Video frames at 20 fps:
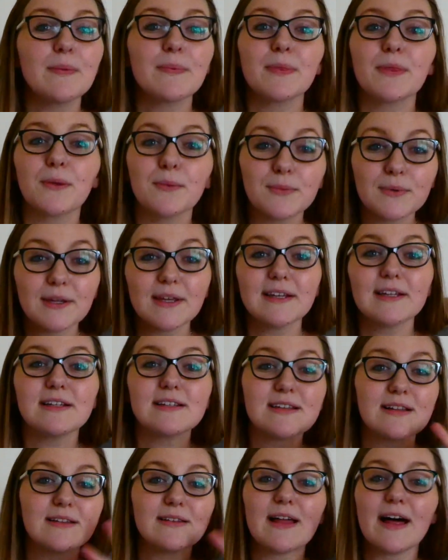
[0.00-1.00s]
you
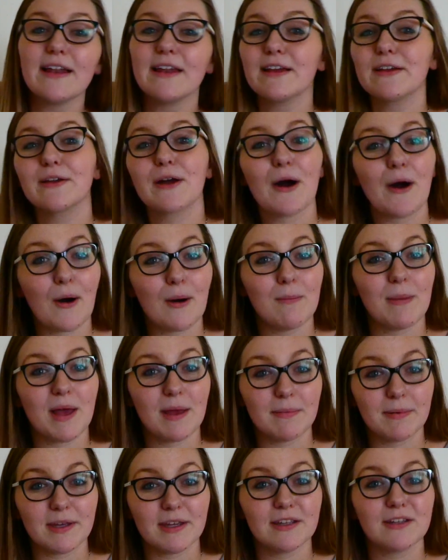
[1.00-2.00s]
need to let it go,
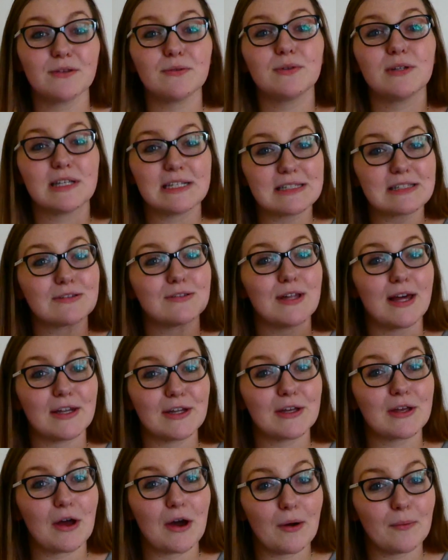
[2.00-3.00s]
baby. You need to let
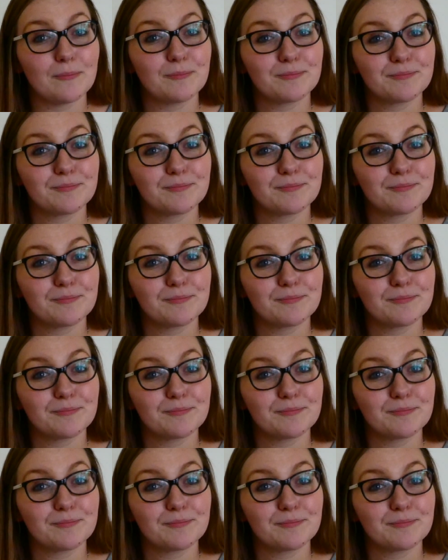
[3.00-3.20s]
it go.